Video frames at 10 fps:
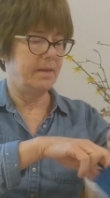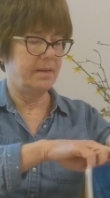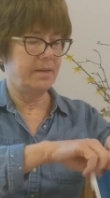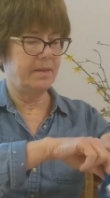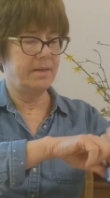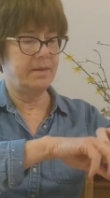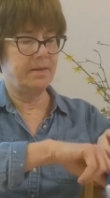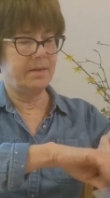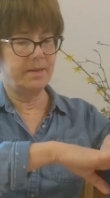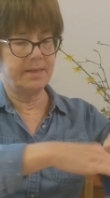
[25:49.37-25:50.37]
and
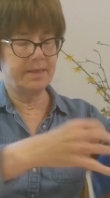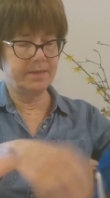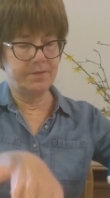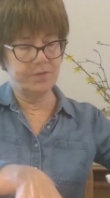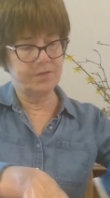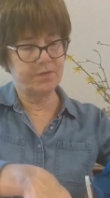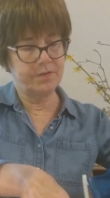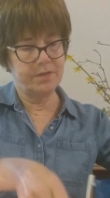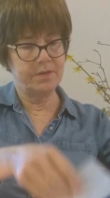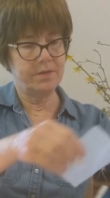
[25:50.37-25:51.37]
then I can just
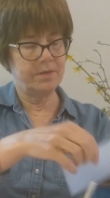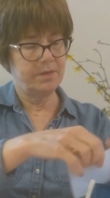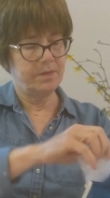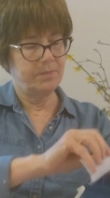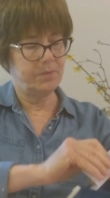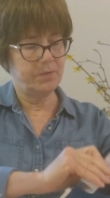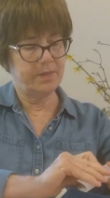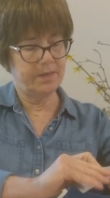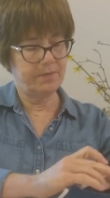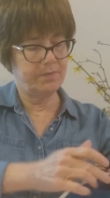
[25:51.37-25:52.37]
put
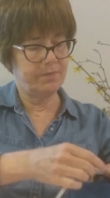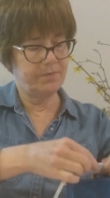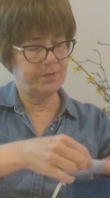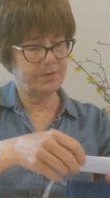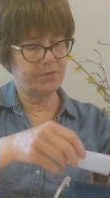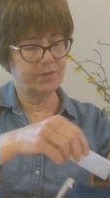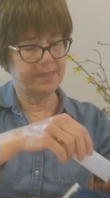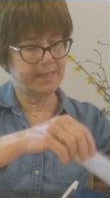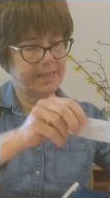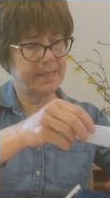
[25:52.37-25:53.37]
that filter
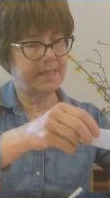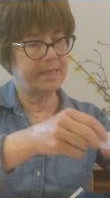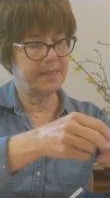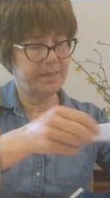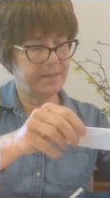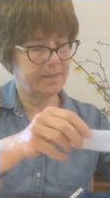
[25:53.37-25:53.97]
inside.